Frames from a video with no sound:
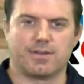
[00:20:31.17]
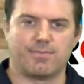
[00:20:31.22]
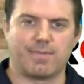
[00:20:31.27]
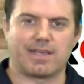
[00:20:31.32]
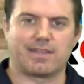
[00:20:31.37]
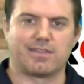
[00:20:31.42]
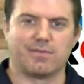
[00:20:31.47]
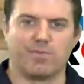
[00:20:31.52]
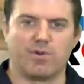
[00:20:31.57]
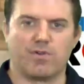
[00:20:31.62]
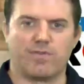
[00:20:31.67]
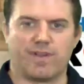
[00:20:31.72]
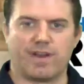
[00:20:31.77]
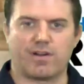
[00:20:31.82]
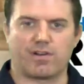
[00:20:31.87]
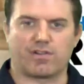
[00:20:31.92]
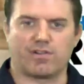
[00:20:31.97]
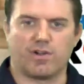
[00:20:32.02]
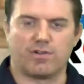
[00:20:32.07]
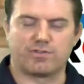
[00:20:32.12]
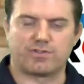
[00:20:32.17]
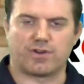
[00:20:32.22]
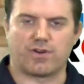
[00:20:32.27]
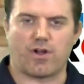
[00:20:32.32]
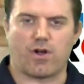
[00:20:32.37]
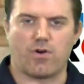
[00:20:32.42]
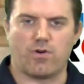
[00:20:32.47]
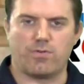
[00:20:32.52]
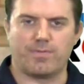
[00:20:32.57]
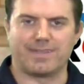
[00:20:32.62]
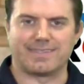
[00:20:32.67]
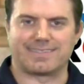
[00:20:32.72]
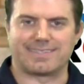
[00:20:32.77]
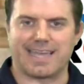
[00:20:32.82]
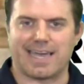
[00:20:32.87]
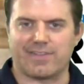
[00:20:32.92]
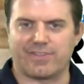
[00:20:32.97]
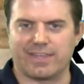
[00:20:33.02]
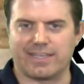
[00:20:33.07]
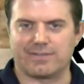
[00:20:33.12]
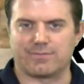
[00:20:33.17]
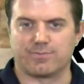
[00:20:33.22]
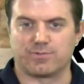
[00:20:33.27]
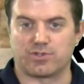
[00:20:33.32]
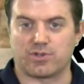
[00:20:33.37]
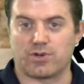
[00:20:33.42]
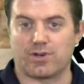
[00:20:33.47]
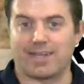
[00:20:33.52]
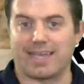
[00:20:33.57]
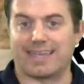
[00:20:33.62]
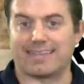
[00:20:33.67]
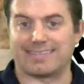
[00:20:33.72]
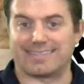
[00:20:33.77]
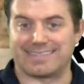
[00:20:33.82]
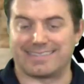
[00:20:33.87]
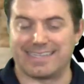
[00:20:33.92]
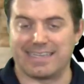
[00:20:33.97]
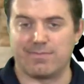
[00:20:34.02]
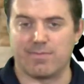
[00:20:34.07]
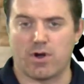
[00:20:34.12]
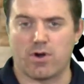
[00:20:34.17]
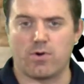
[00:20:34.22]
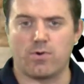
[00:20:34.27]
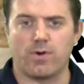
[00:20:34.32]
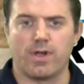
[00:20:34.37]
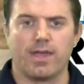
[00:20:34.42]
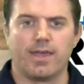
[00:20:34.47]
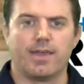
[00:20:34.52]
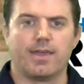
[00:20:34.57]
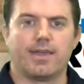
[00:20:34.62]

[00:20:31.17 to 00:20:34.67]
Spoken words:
make the move here closer to home in Southeast Missouri at SEMO.